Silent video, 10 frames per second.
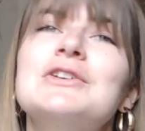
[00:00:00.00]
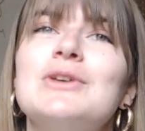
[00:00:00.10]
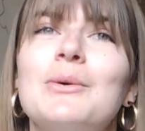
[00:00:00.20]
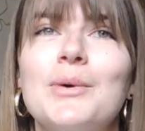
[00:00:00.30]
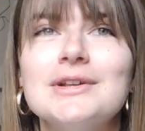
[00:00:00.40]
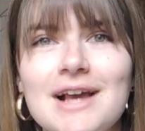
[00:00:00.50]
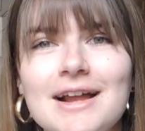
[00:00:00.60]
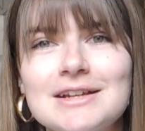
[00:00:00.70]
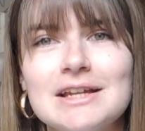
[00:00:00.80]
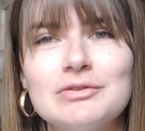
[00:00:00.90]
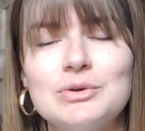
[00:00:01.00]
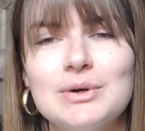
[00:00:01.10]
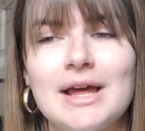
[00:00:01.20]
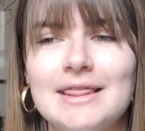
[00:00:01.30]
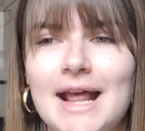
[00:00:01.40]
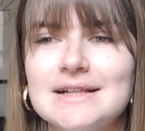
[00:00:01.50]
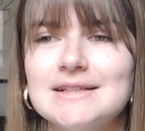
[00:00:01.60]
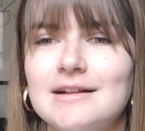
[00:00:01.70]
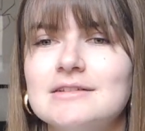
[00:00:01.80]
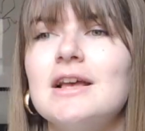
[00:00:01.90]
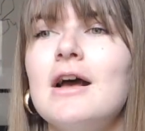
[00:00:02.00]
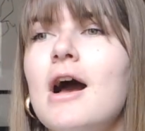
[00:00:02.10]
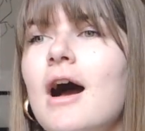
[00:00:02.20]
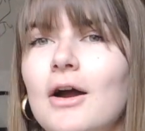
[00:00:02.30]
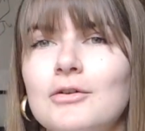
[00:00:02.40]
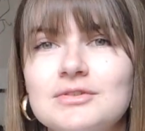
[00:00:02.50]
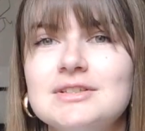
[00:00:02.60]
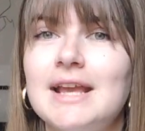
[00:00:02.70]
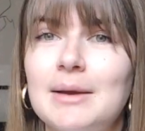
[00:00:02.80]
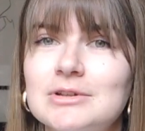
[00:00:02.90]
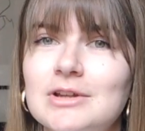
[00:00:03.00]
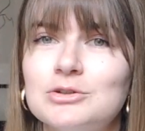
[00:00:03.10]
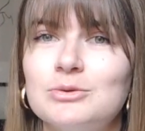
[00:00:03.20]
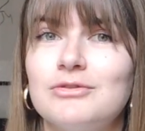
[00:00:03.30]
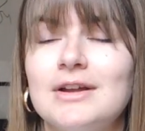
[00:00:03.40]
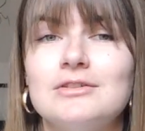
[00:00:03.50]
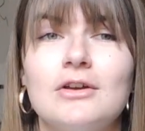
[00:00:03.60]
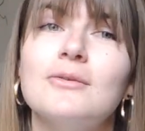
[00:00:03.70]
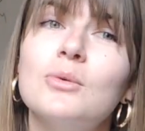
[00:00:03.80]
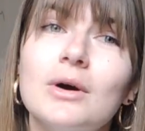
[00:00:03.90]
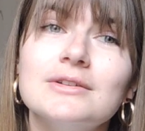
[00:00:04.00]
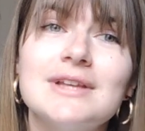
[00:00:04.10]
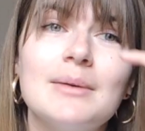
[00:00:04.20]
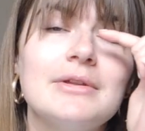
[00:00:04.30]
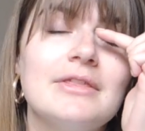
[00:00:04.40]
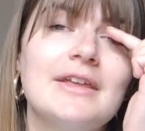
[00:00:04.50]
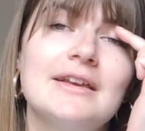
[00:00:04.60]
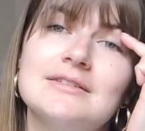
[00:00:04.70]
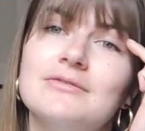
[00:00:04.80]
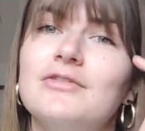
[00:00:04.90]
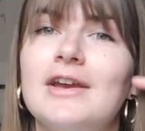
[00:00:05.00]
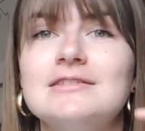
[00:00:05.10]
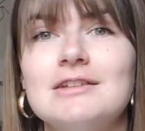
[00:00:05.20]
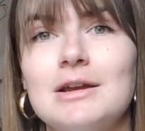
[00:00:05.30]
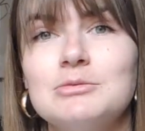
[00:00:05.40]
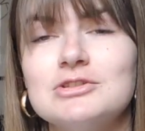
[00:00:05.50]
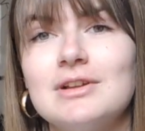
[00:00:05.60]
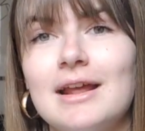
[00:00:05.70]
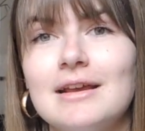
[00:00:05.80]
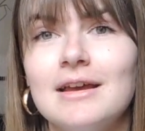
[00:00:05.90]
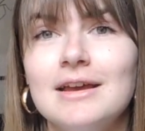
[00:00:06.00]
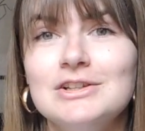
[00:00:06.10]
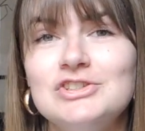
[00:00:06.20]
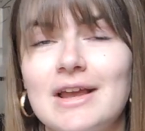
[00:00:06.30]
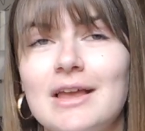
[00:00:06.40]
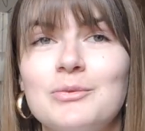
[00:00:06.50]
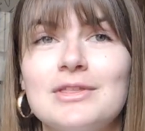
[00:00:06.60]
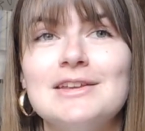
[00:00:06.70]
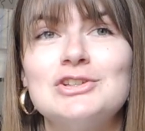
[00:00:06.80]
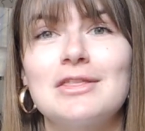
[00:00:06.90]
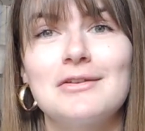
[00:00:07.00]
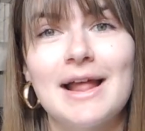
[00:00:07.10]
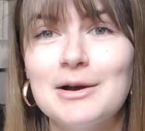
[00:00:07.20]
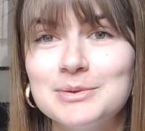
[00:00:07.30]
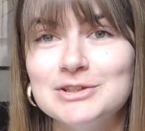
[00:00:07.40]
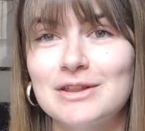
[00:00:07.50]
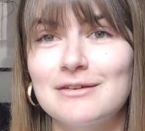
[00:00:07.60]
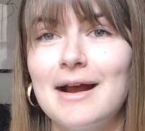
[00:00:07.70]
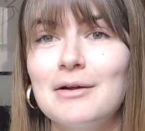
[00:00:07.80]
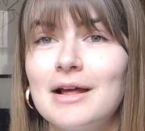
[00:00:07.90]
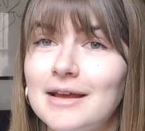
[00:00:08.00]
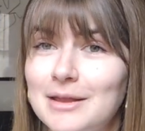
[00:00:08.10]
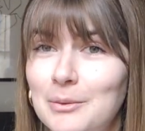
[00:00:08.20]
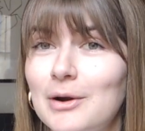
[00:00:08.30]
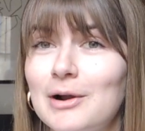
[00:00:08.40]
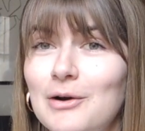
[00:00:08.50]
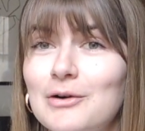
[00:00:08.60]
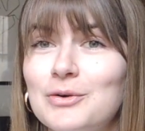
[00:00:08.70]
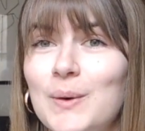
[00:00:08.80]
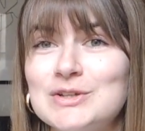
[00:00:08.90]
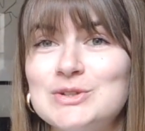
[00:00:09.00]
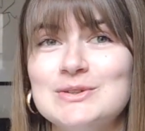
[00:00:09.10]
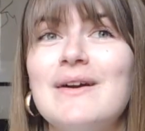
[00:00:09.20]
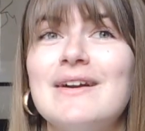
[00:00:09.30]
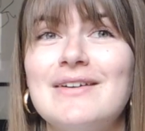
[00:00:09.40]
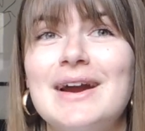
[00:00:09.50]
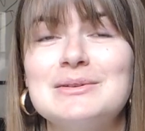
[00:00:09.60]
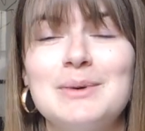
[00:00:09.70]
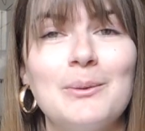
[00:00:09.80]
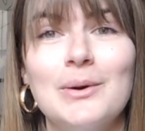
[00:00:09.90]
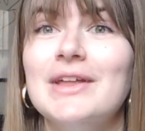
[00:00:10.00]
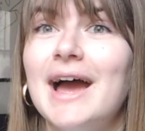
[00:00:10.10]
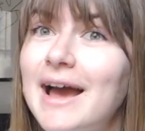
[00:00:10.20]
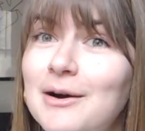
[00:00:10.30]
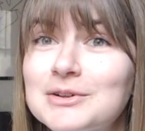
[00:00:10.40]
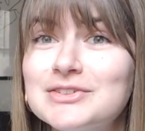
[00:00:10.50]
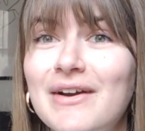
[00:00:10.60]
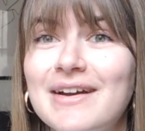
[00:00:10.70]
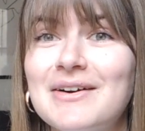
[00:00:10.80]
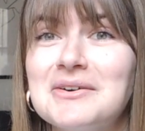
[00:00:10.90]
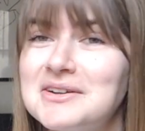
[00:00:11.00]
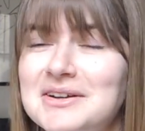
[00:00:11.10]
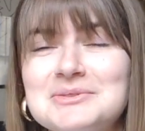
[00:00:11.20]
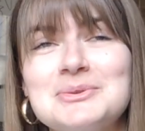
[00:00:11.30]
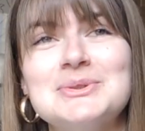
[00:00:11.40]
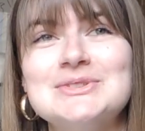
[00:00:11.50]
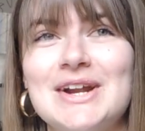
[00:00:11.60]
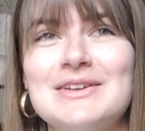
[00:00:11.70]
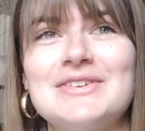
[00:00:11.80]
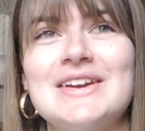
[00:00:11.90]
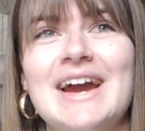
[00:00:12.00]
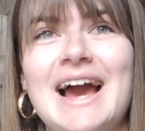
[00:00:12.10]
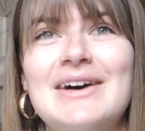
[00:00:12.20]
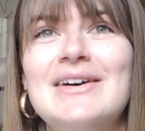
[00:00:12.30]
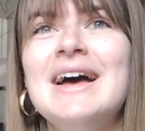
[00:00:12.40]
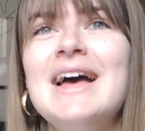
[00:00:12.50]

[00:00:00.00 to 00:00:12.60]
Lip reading: So it was kind of difficult in that sense. I obviously kept in touch with friends over WhatsApp and things and FaceTime just to like check in with each other and help each other out. Like there were a lot of questions going around about what the hell was going on because we were all trying to figure it out.